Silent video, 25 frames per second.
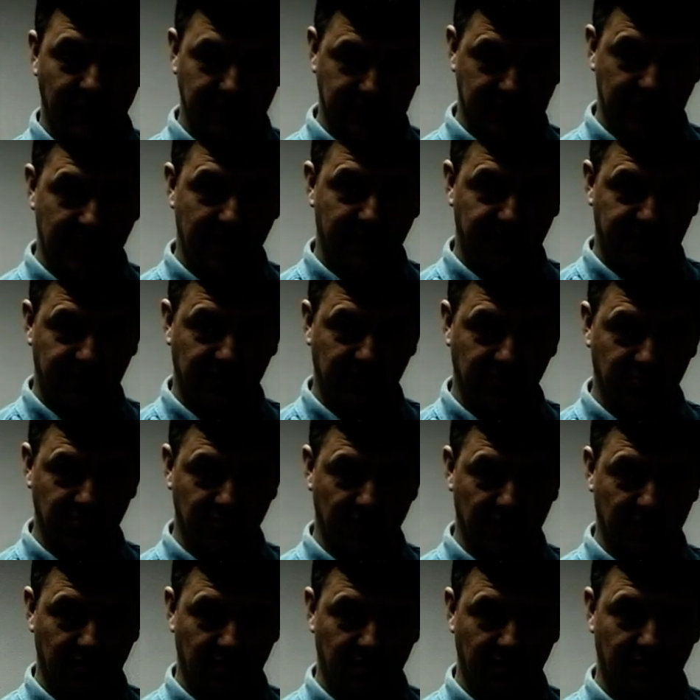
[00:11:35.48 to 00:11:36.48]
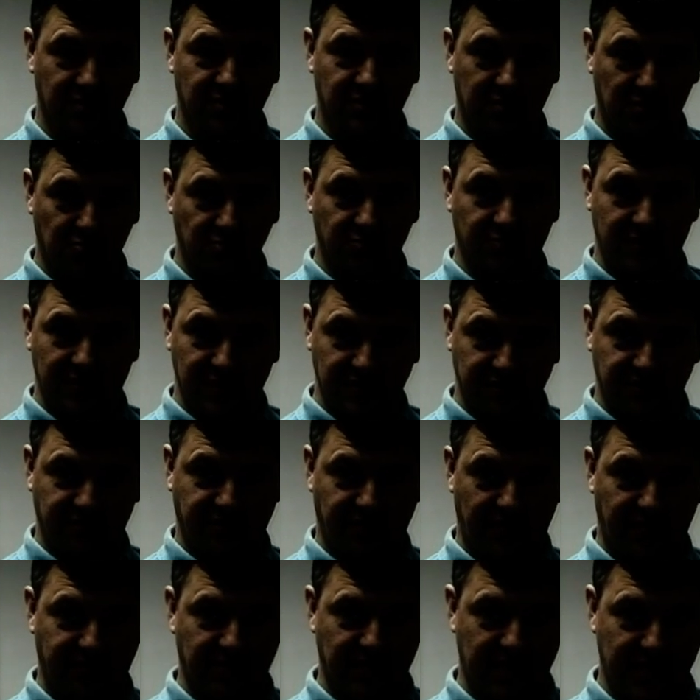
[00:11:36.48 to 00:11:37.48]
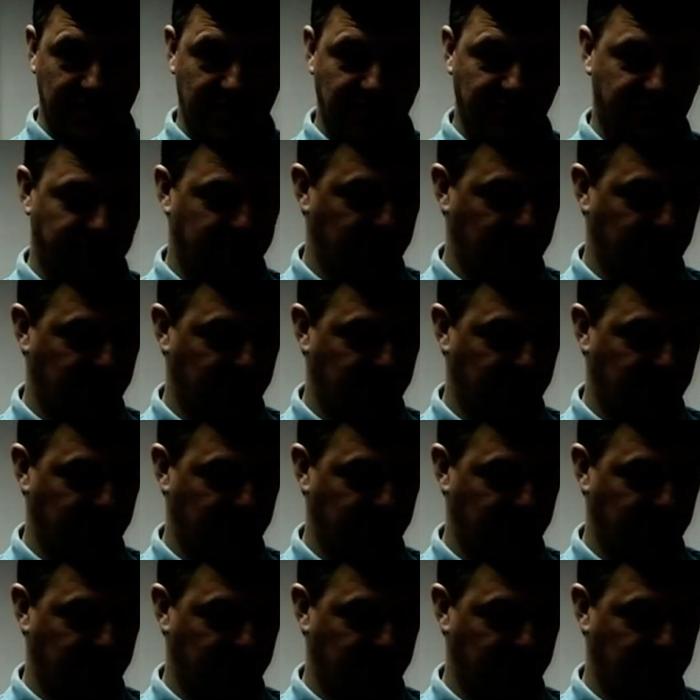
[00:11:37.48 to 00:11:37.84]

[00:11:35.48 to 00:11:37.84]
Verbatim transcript: has an air filter. There's a good reason for having an air